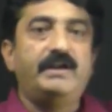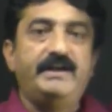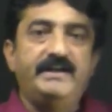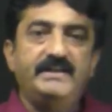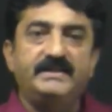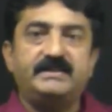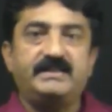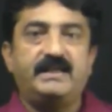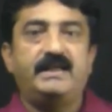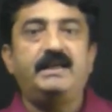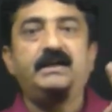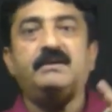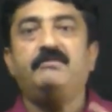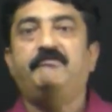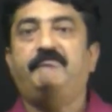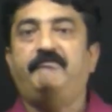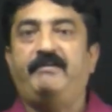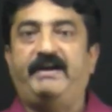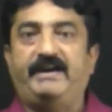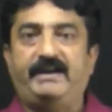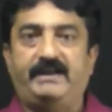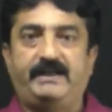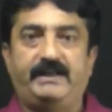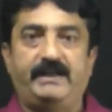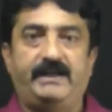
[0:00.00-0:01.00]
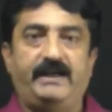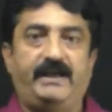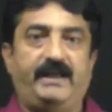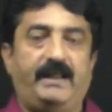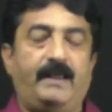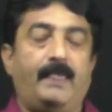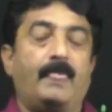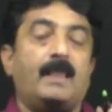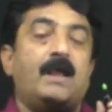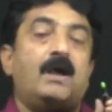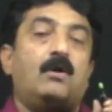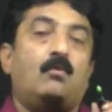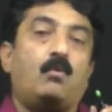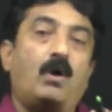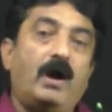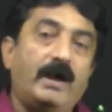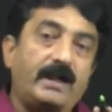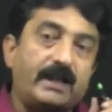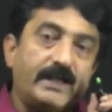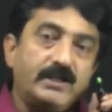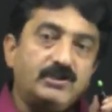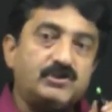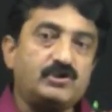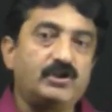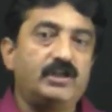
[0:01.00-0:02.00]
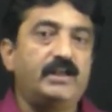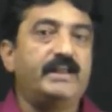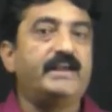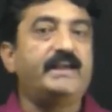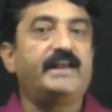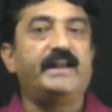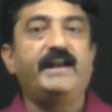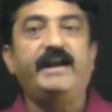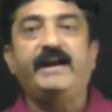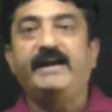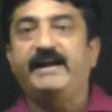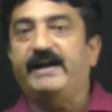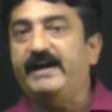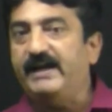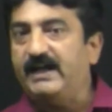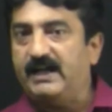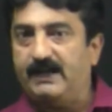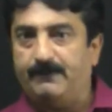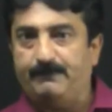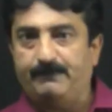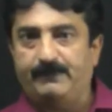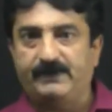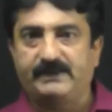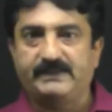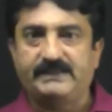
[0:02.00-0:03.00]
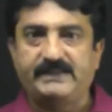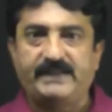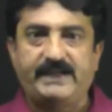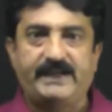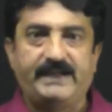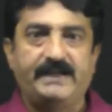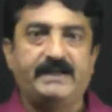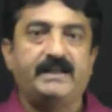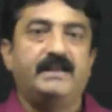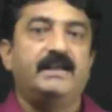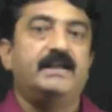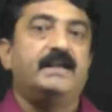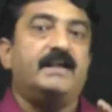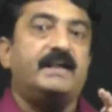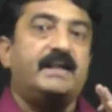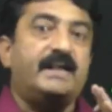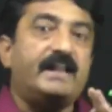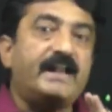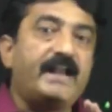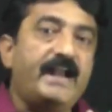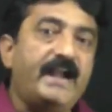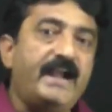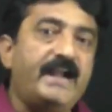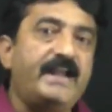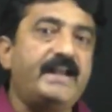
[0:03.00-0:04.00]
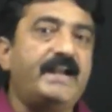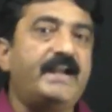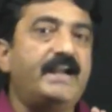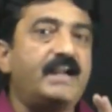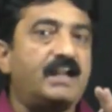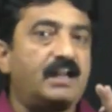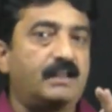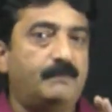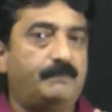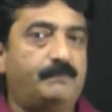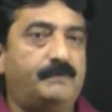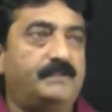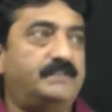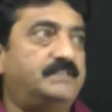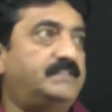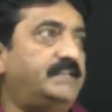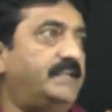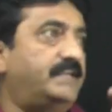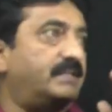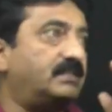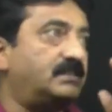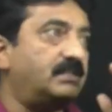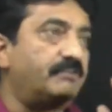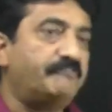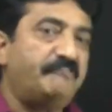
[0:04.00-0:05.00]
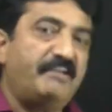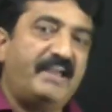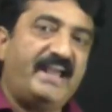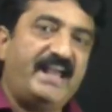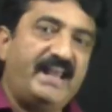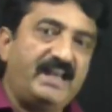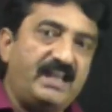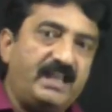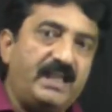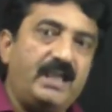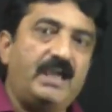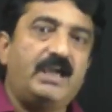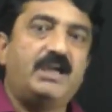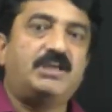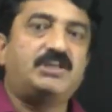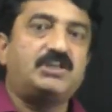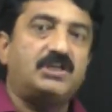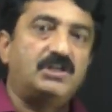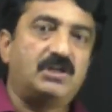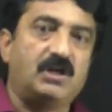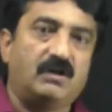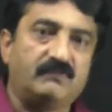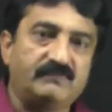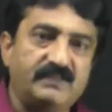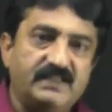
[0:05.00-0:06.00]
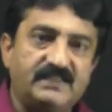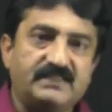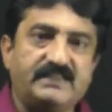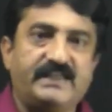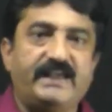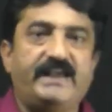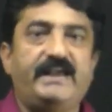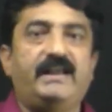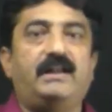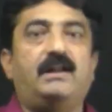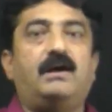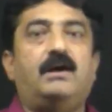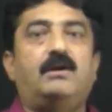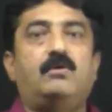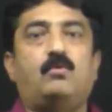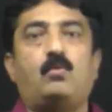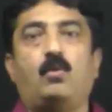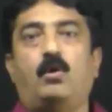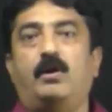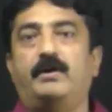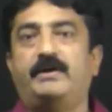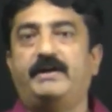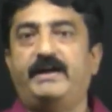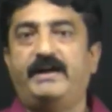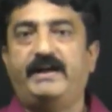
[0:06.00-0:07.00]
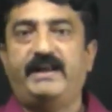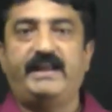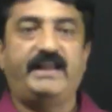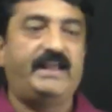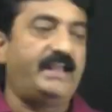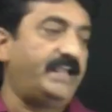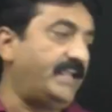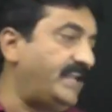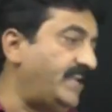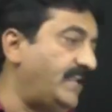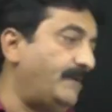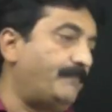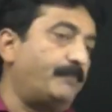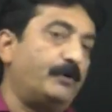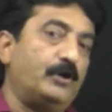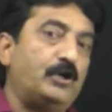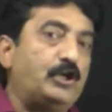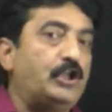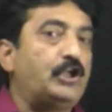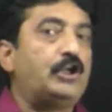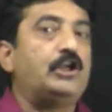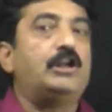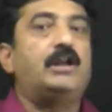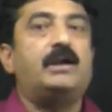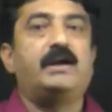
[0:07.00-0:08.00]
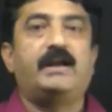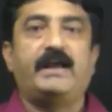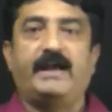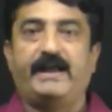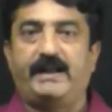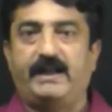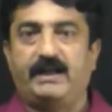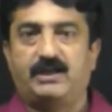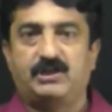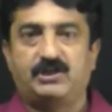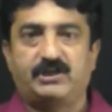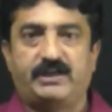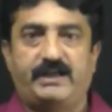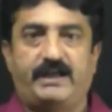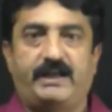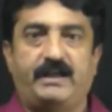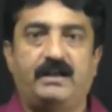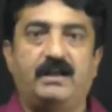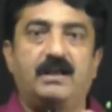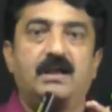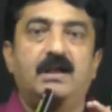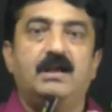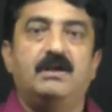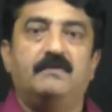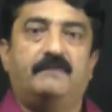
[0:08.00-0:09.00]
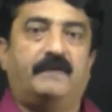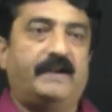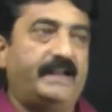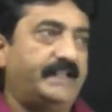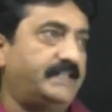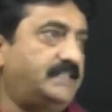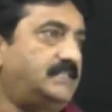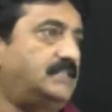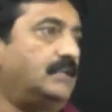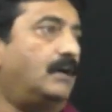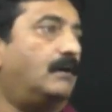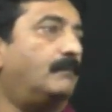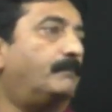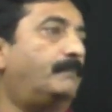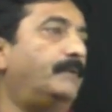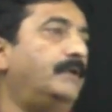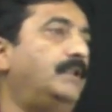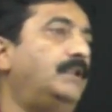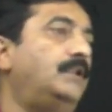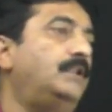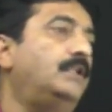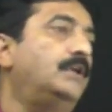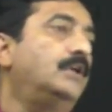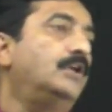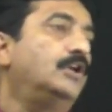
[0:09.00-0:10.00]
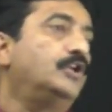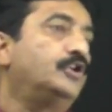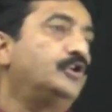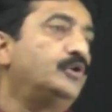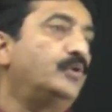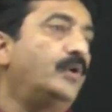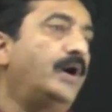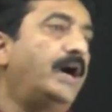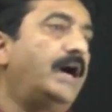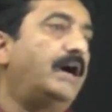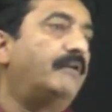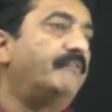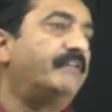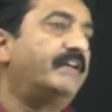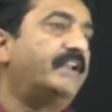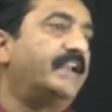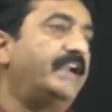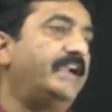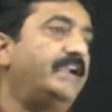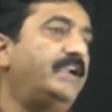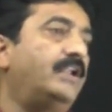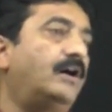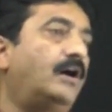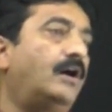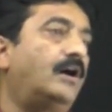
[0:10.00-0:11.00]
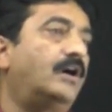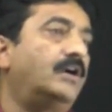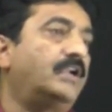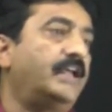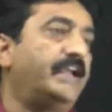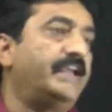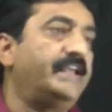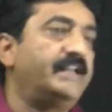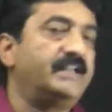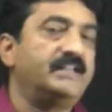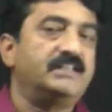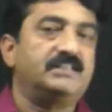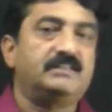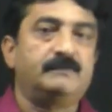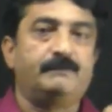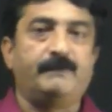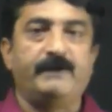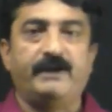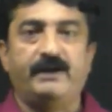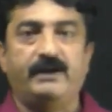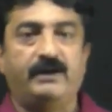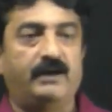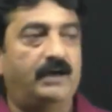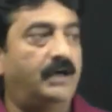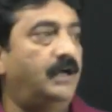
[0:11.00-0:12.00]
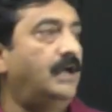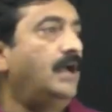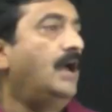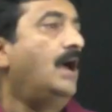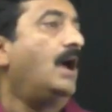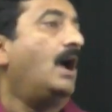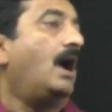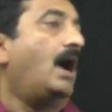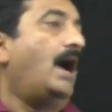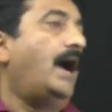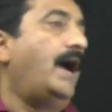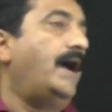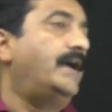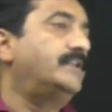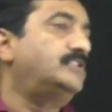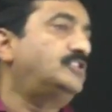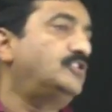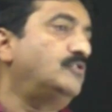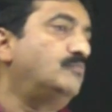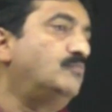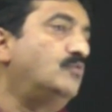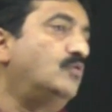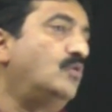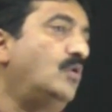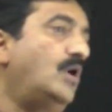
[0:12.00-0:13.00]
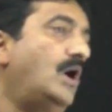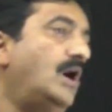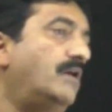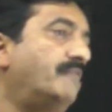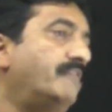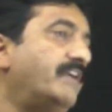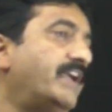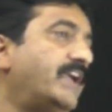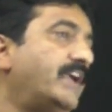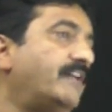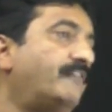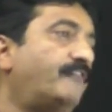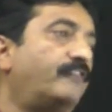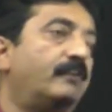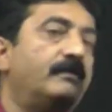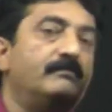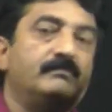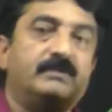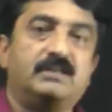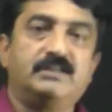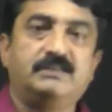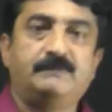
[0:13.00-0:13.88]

it is a vector. What actually gradient represent? Gradient represents the variation of the scalar quantity in a particular direction. For example, you have a red hot iron sphere. As you move away from the